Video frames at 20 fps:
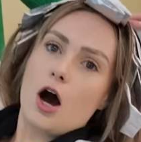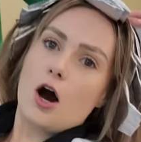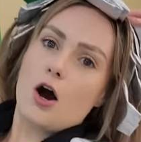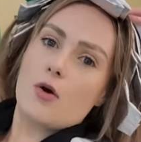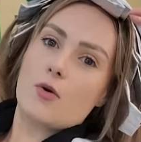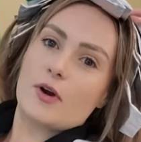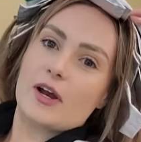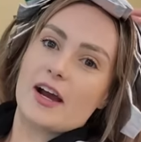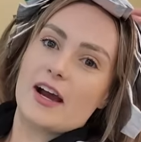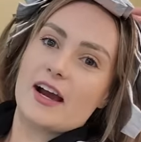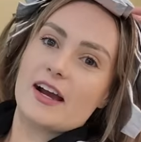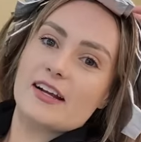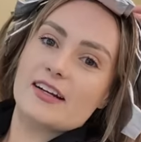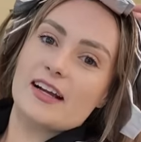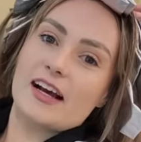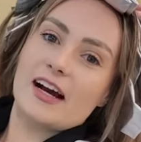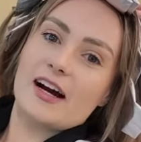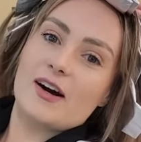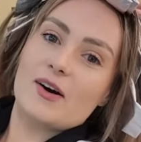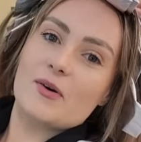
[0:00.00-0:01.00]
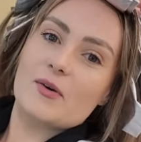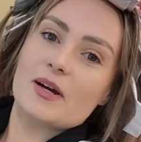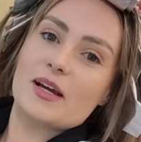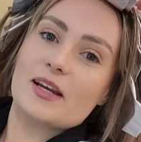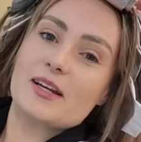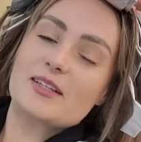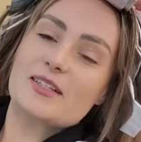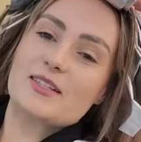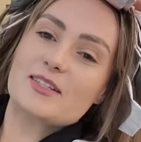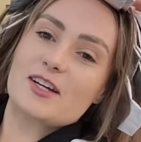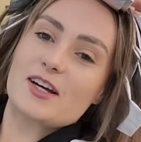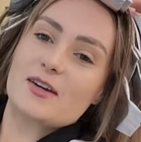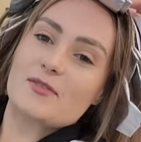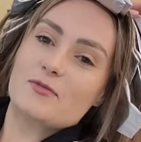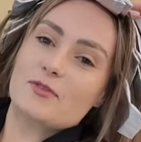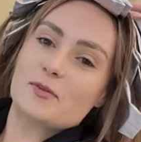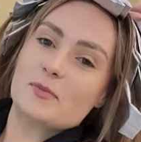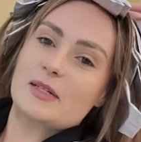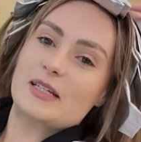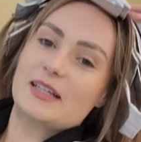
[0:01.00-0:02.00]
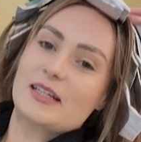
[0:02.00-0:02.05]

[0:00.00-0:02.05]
Okay, now it is time for me to